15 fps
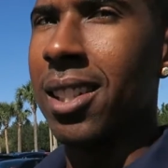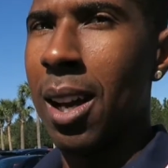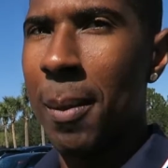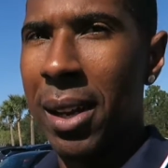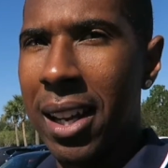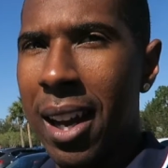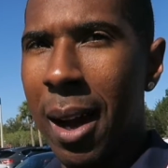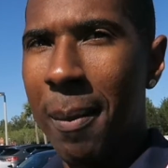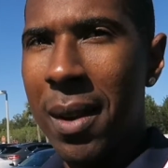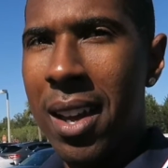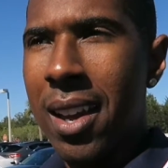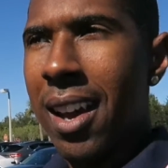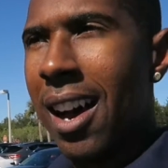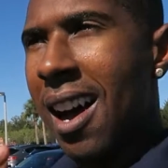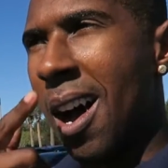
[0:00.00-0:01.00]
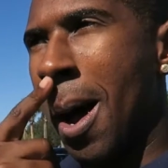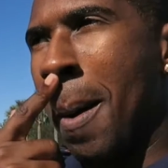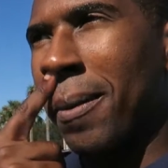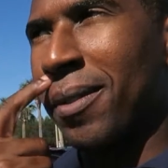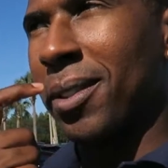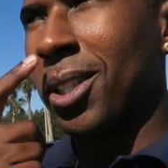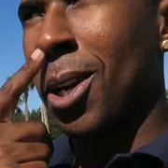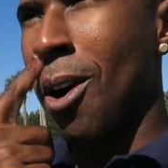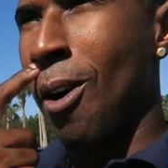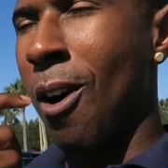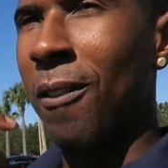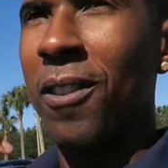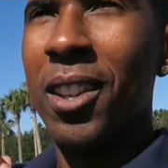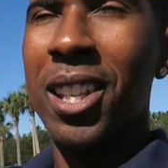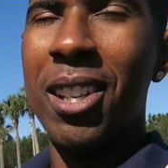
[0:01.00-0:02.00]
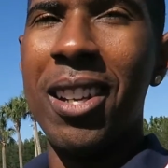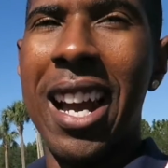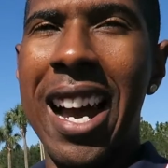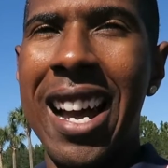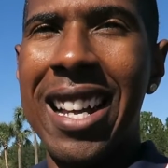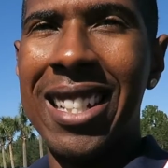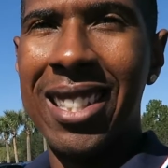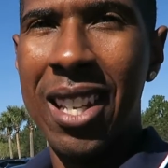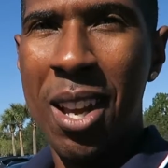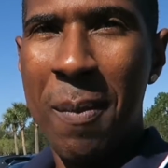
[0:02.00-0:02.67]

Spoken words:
coming up. So hopefully you guys